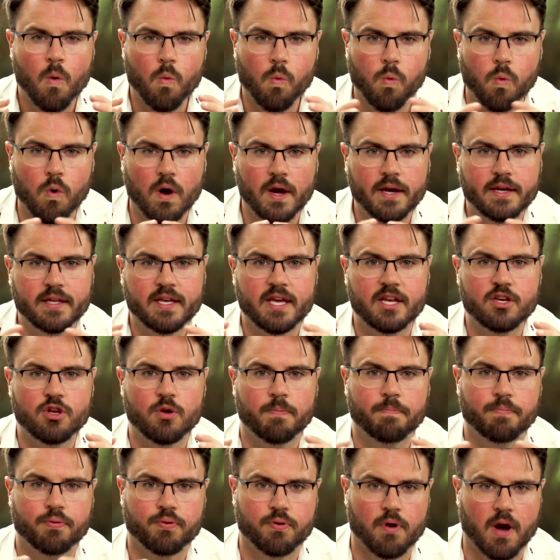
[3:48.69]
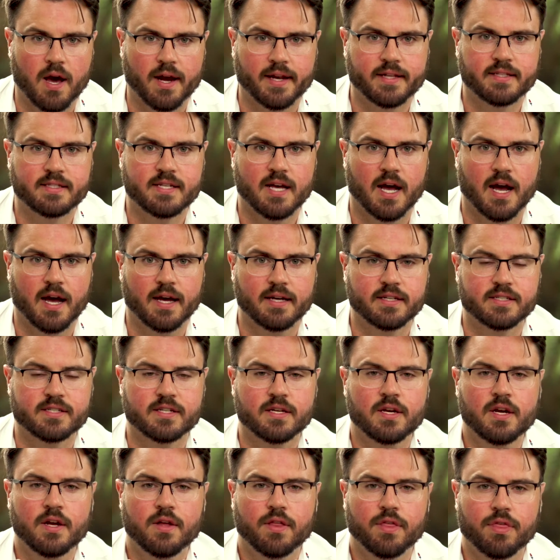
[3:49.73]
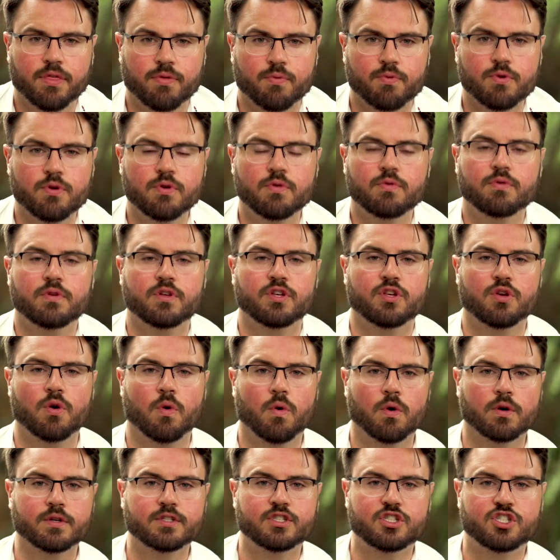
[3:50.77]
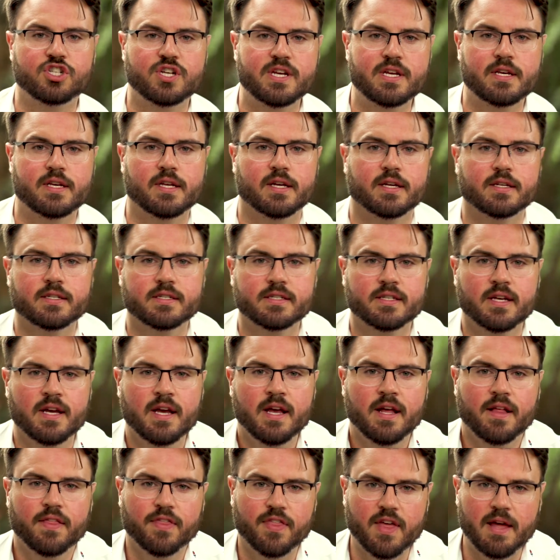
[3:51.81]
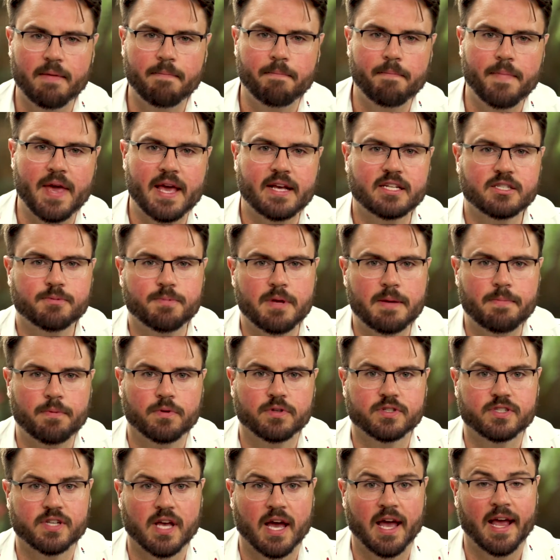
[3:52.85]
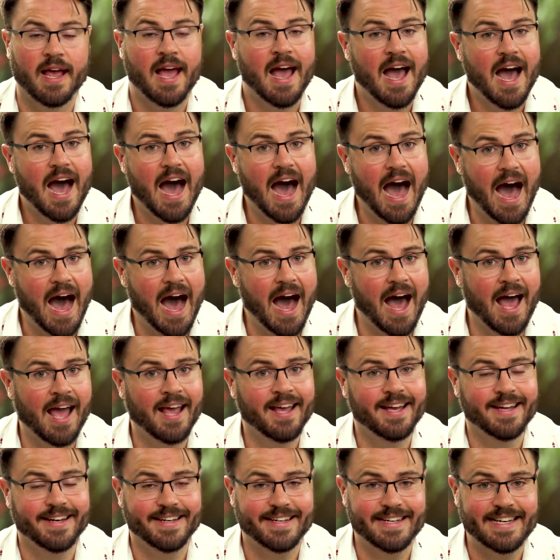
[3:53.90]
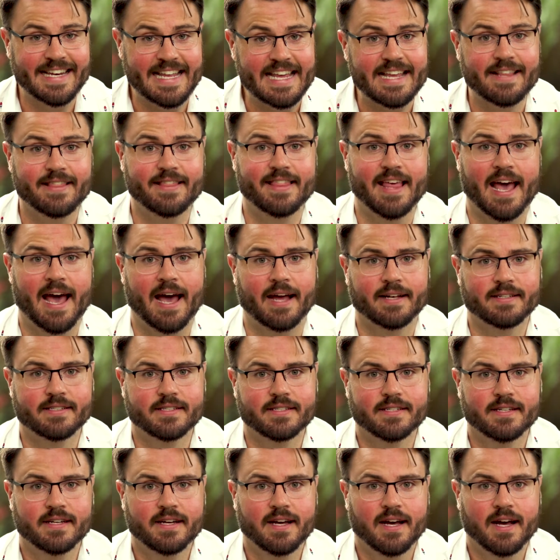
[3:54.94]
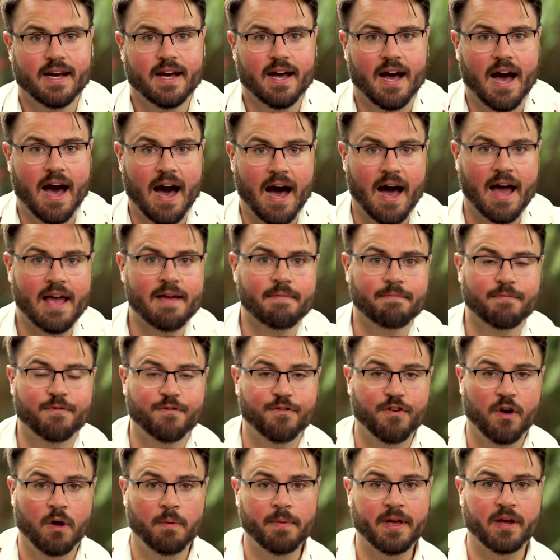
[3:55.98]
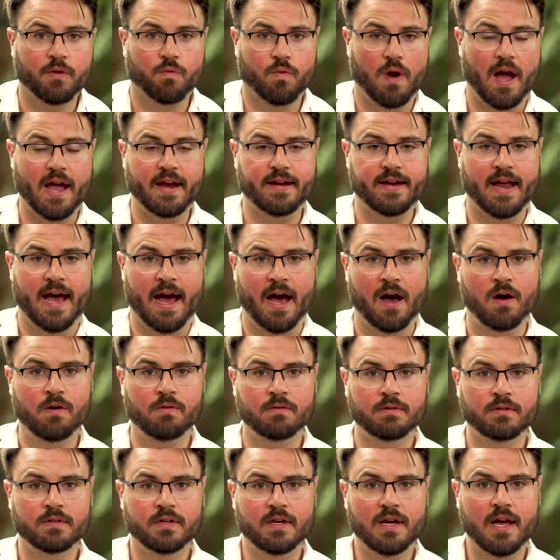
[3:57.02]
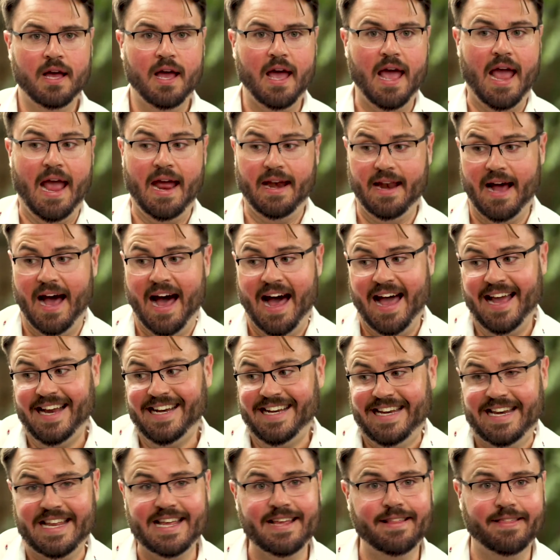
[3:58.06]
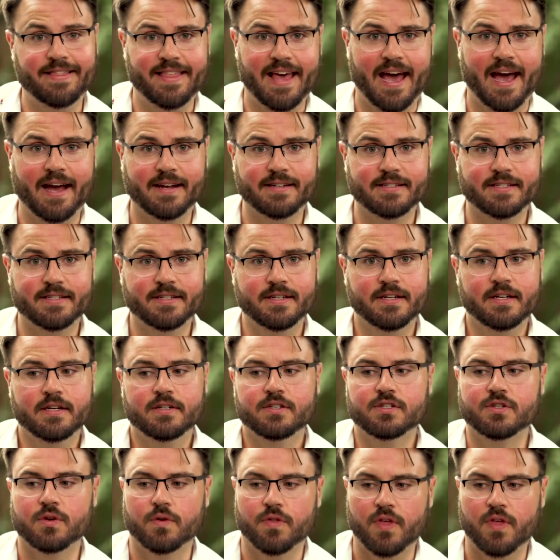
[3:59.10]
What can you productize through your genius that makes people say, I need that. I am filming right now and I need that. So